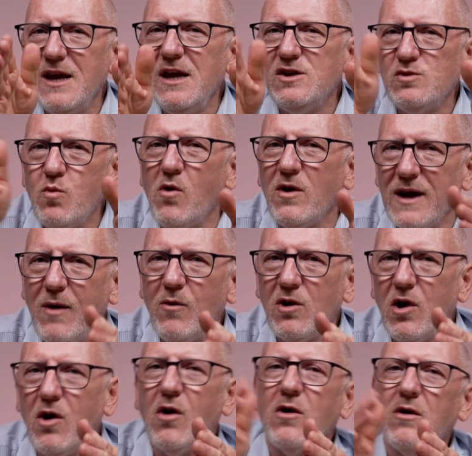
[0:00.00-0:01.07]
each 1 hour
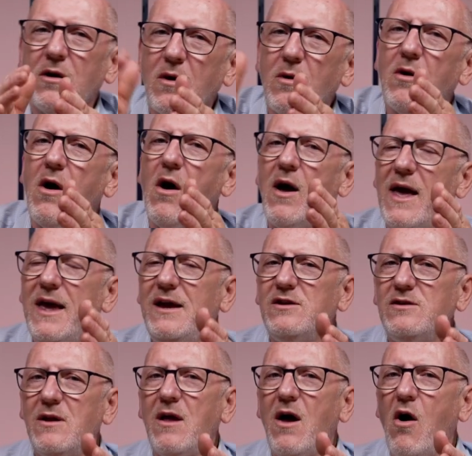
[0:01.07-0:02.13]
long,
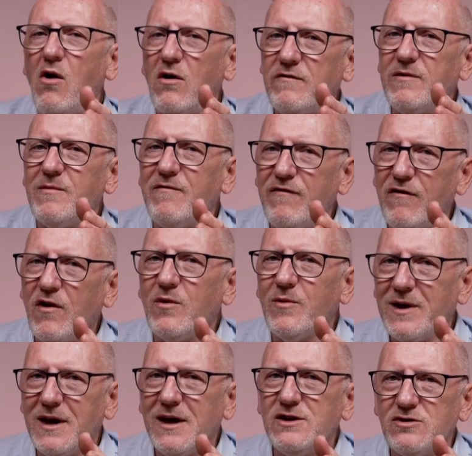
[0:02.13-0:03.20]
all of them
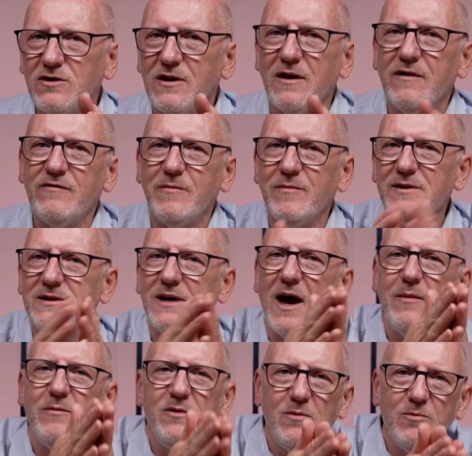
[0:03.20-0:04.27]
following each other from the
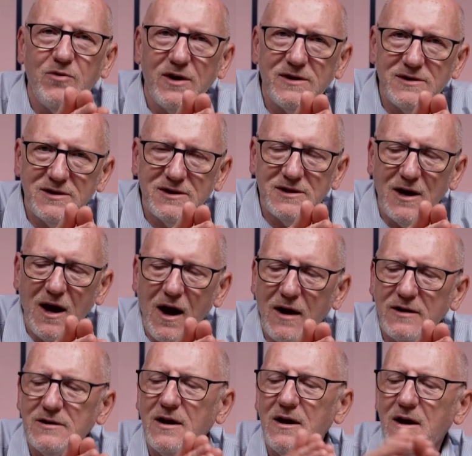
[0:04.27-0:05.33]
time you pressed
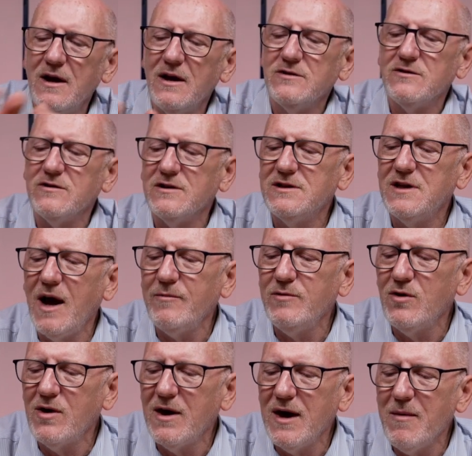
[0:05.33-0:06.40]
start to the time you
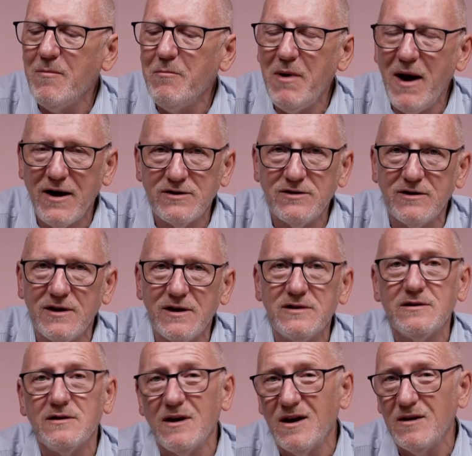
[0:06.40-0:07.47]
came back to
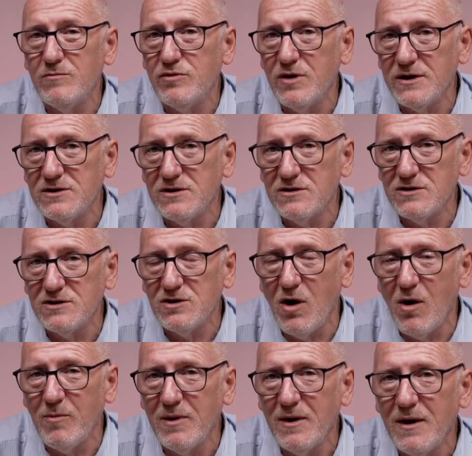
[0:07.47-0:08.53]
this and press
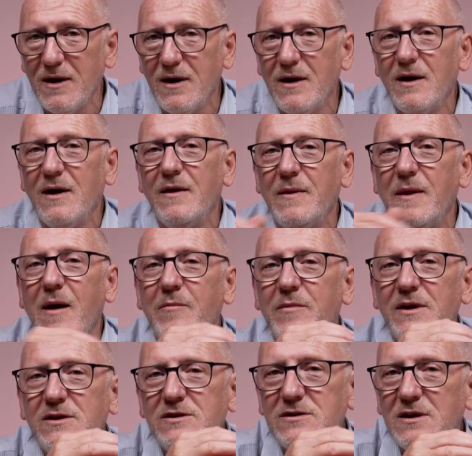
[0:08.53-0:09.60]
stop. That
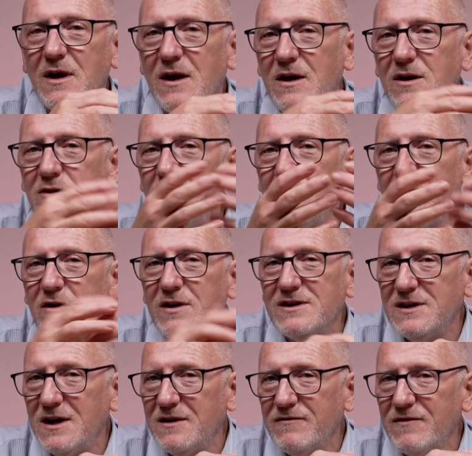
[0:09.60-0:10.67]
means you've got a
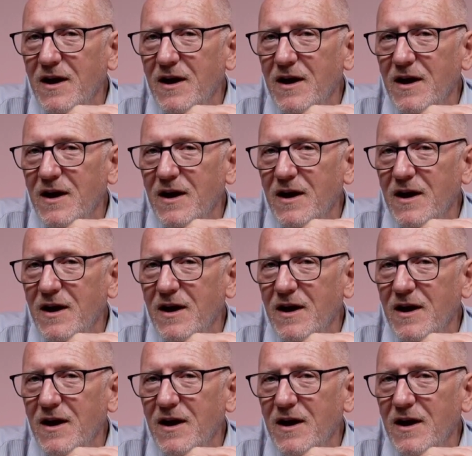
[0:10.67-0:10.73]
set of